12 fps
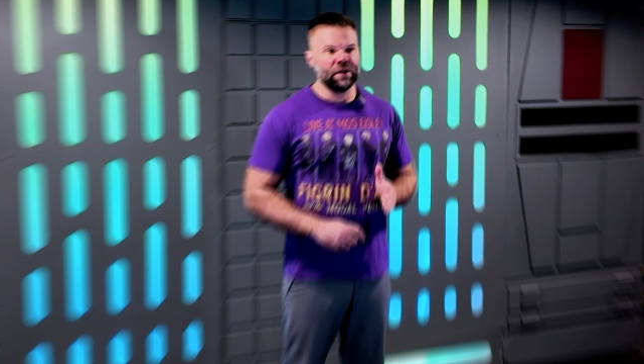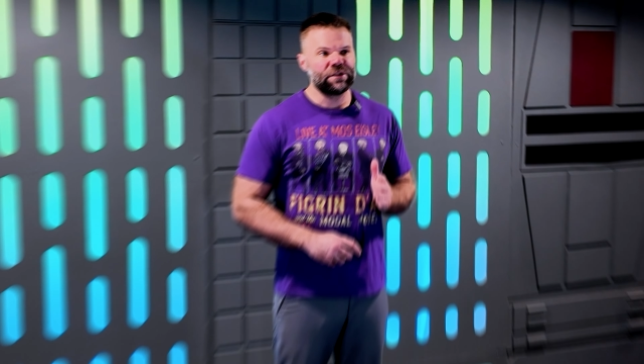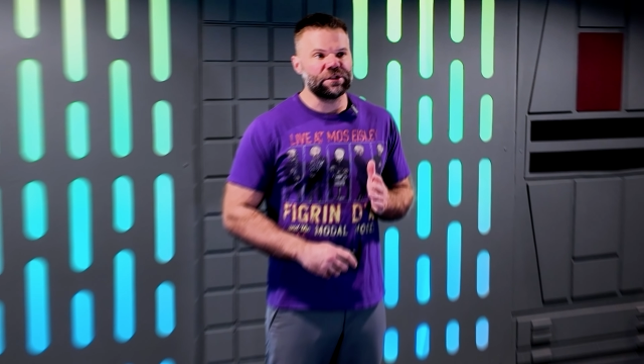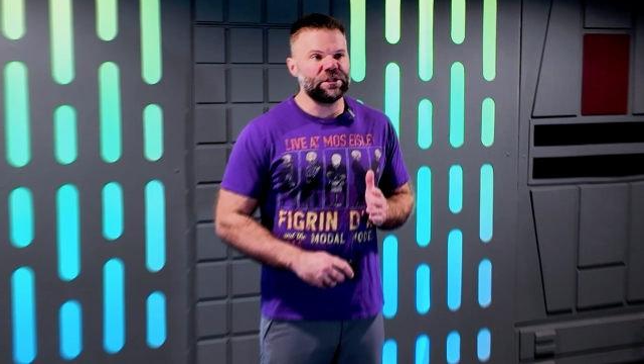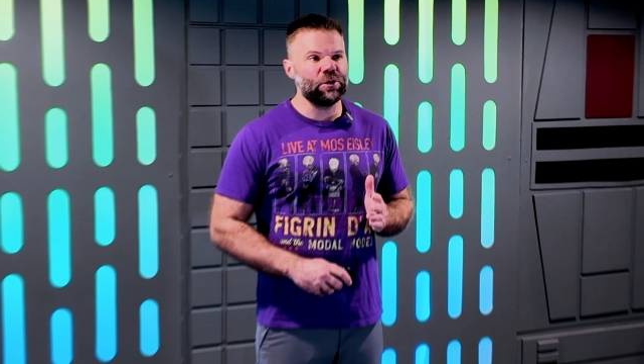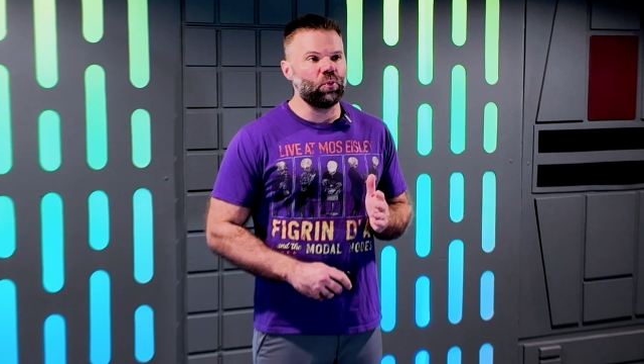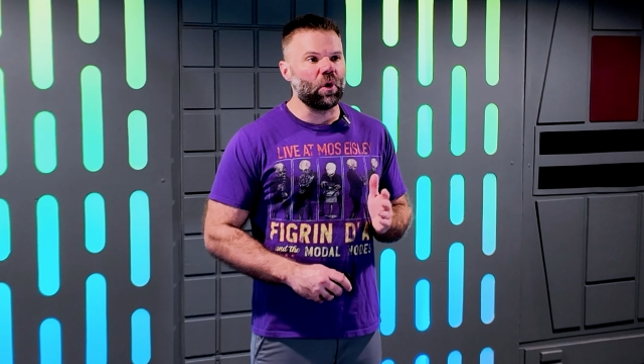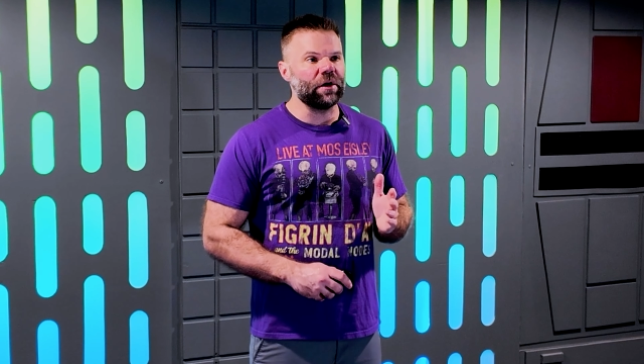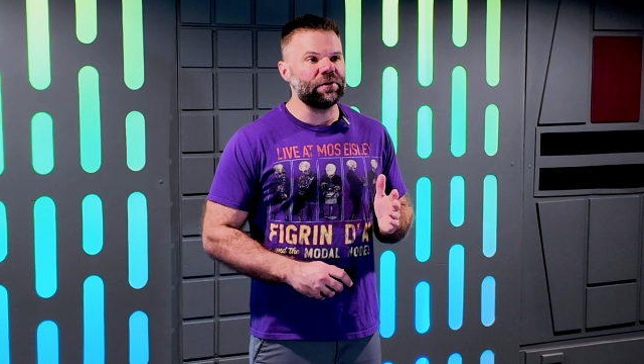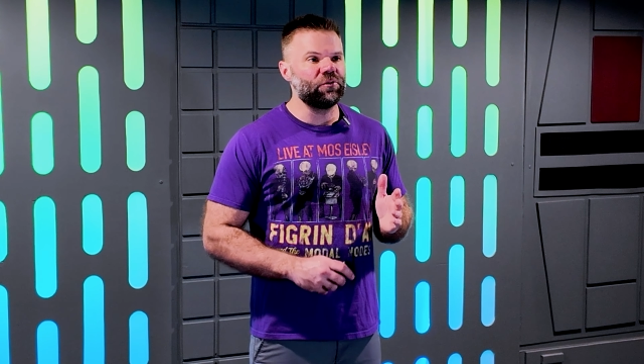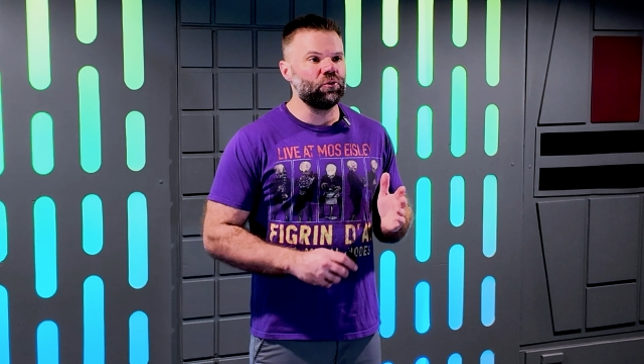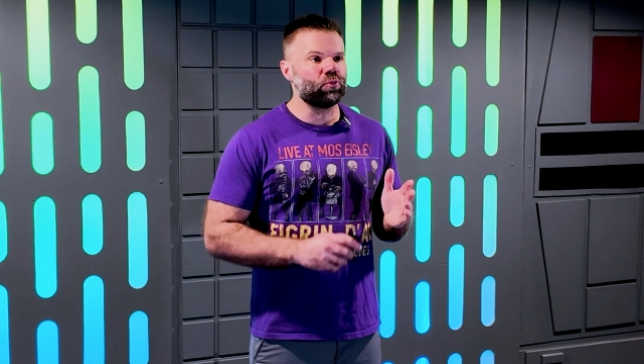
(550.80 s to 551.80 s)
Does he
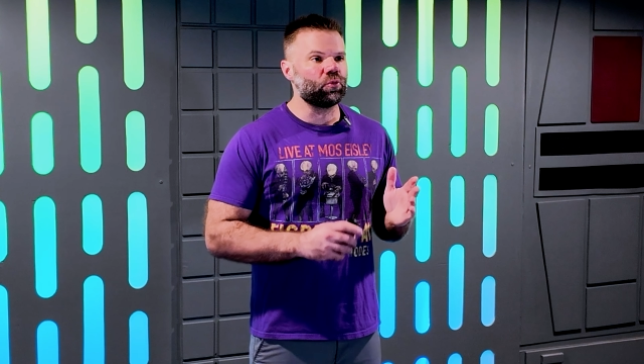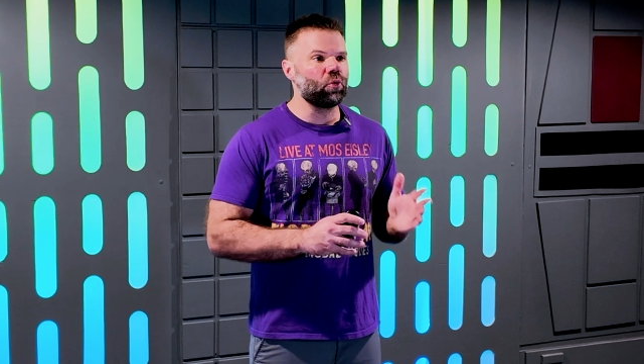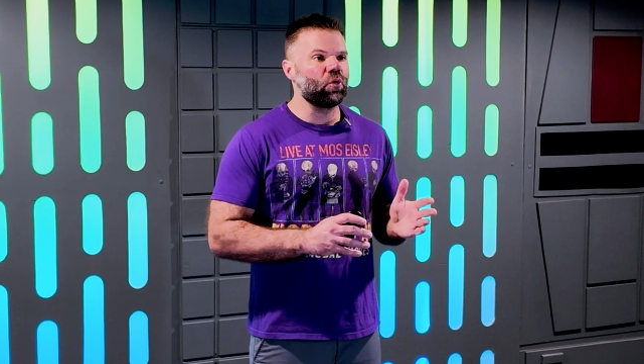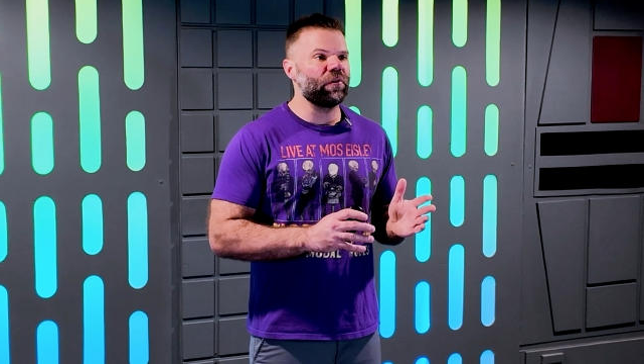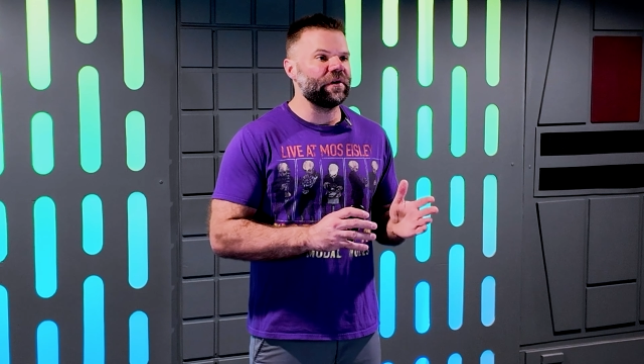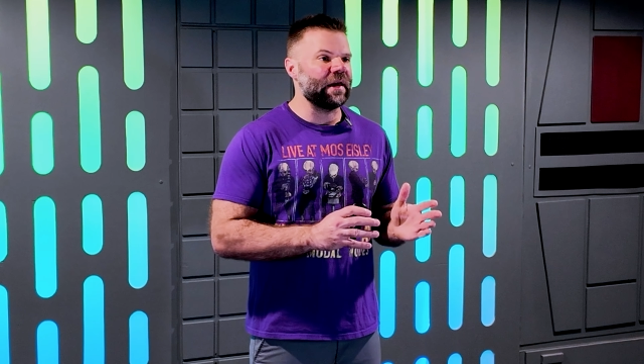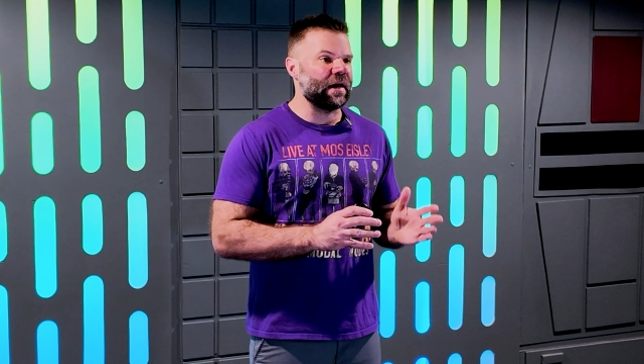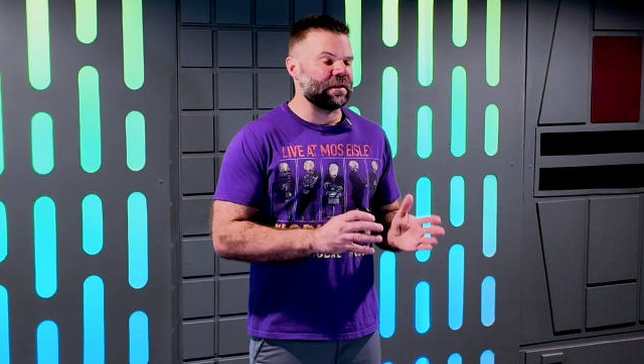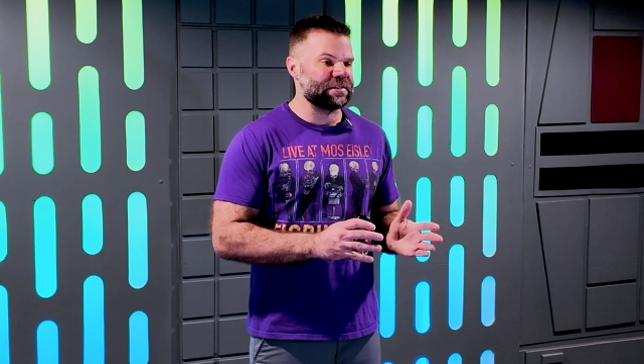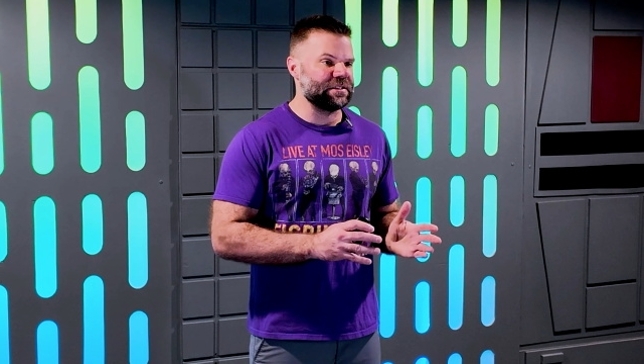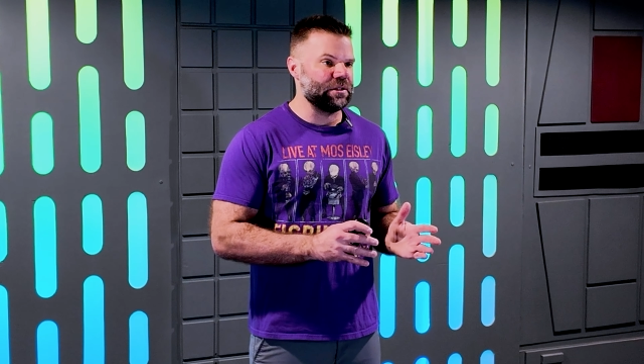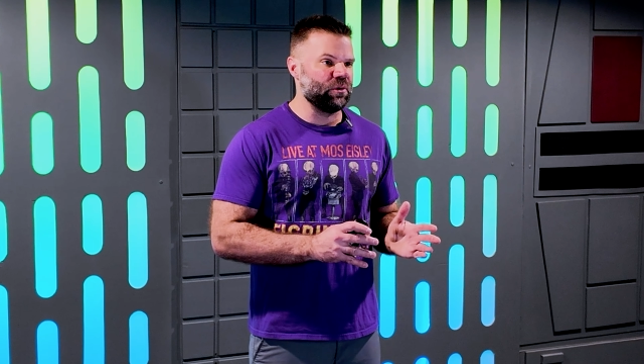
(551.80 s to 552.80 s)
want to rule the
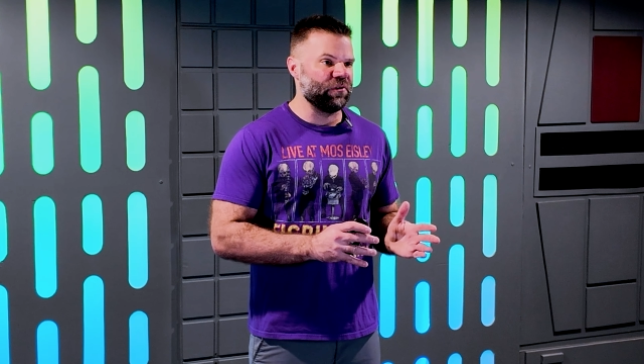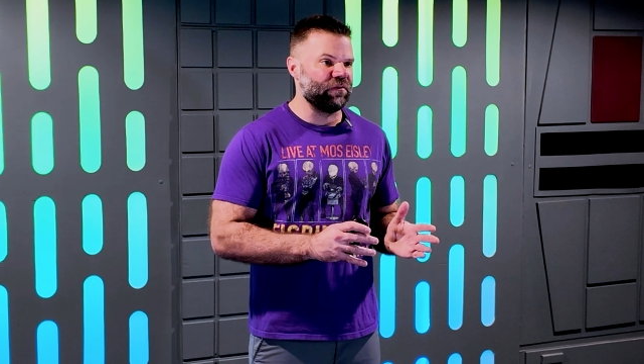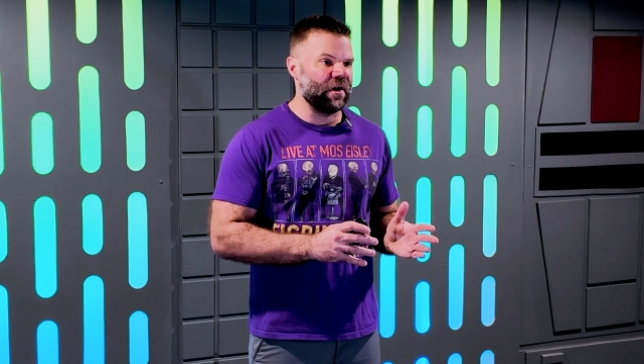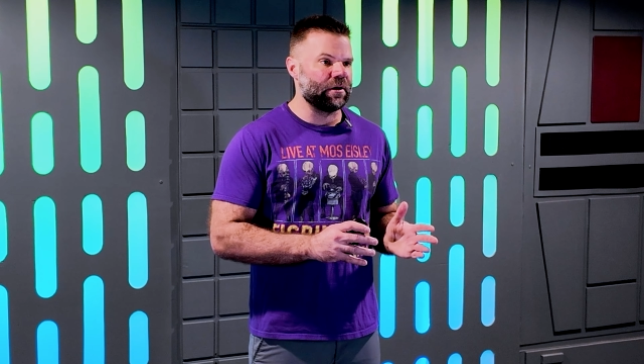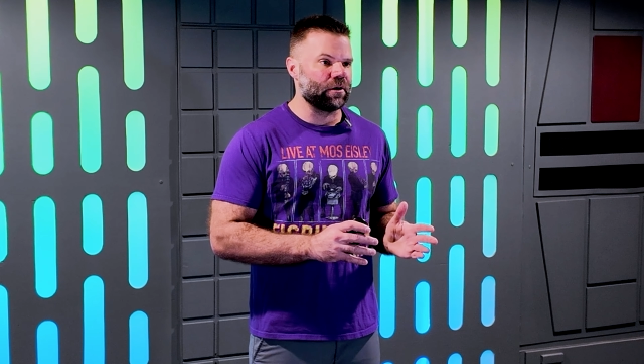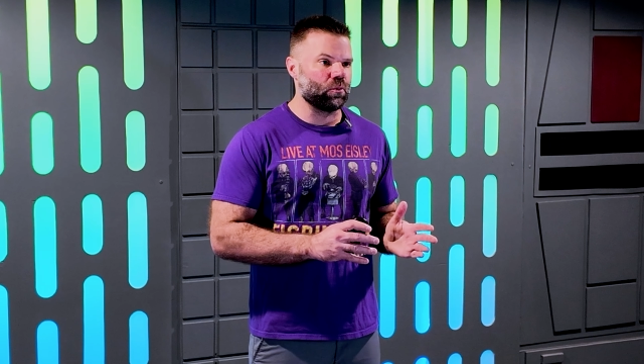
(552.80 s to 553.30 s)
galaxy with Vader,